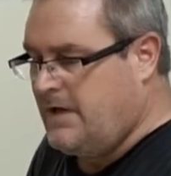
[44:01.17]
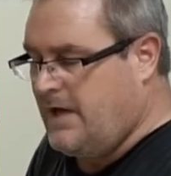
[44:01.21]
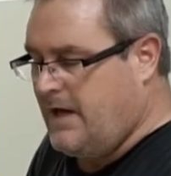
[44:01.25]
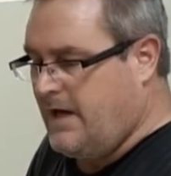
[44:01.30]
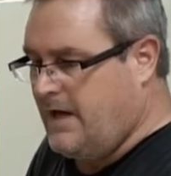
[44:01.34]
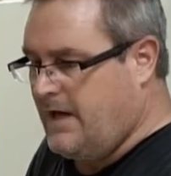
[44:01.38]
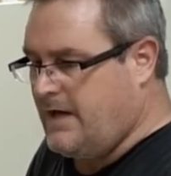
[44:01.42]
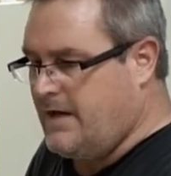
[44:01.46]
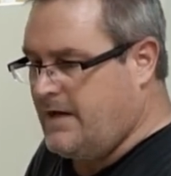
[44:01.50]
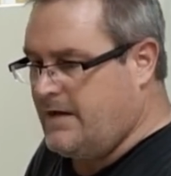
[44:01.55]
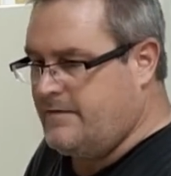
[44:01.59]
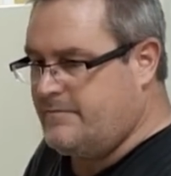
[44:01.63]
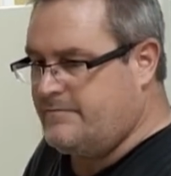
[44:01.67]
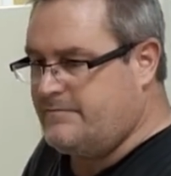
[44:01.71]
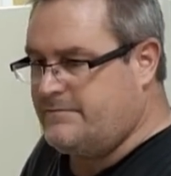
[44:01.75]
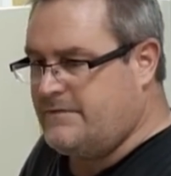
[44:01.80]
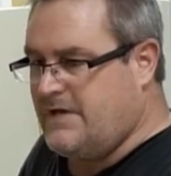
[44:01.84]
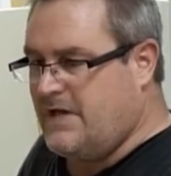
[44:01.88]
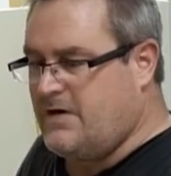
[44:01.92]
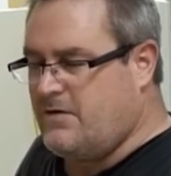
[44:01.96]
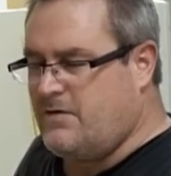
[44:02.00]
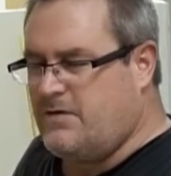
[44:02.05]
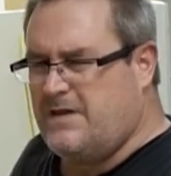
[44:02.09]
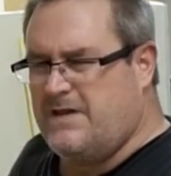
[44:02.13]

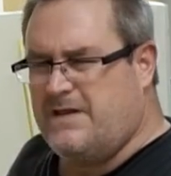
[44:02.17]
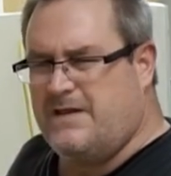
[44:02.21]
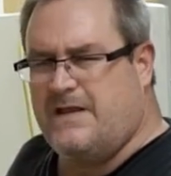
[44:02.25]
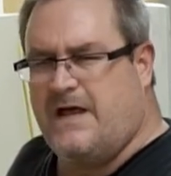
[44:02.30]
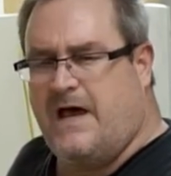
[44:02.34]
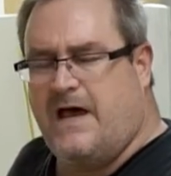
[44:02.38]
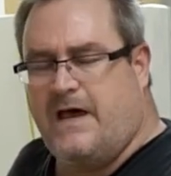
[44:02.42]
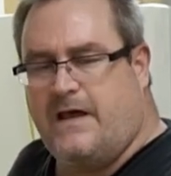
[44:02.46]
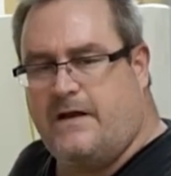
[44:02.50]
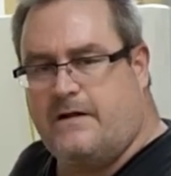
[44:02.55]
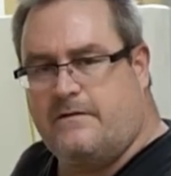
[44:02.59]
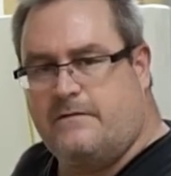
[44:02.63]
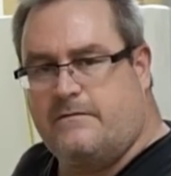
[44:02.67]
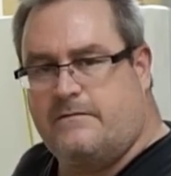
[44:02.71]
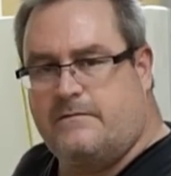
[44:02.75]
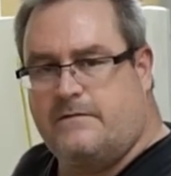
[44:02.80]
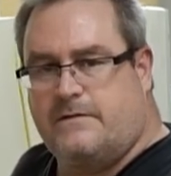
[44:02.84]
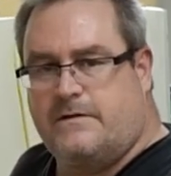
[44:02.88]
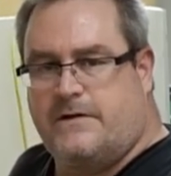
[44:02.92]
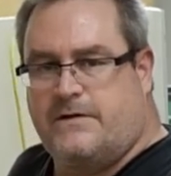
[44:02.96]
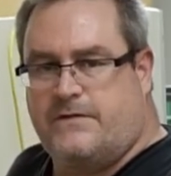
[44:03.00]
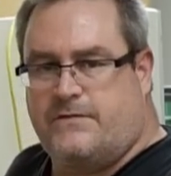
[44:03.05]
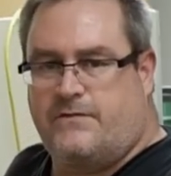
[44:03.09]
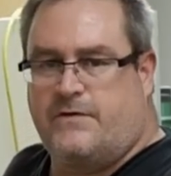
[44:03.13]
Not only that,
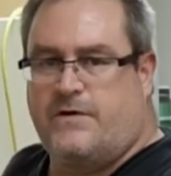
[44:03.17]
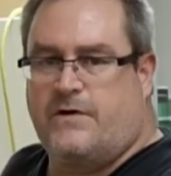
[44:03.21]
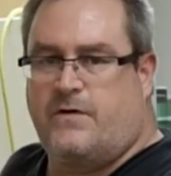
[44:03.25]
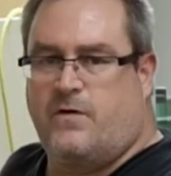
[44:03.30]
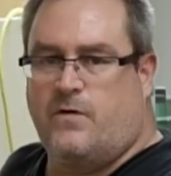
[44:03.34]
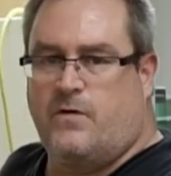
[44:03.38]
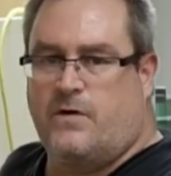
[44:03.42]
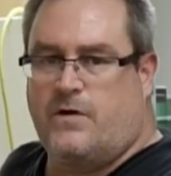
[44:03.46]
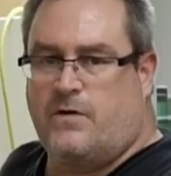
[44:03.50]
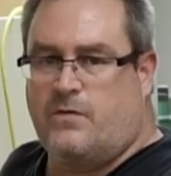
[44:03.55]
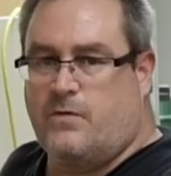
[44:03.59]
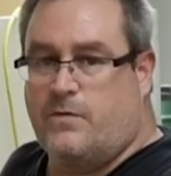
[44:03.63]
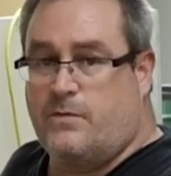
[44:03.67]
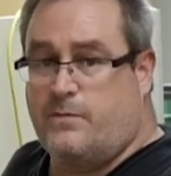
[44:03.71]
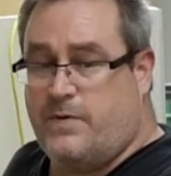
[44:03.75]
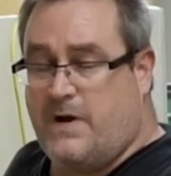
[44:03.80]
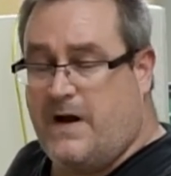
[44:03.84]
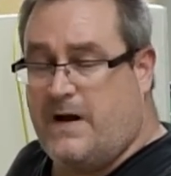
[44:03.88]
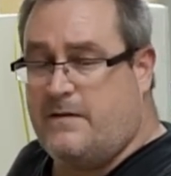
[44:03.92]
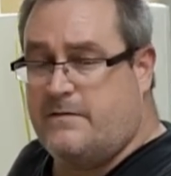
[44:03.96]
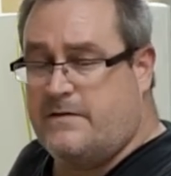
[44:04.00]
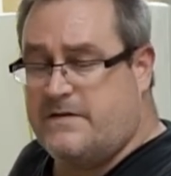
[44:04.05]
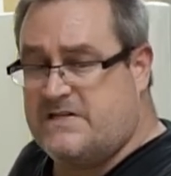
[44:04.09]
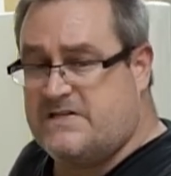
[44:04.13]
the 3/4 would probably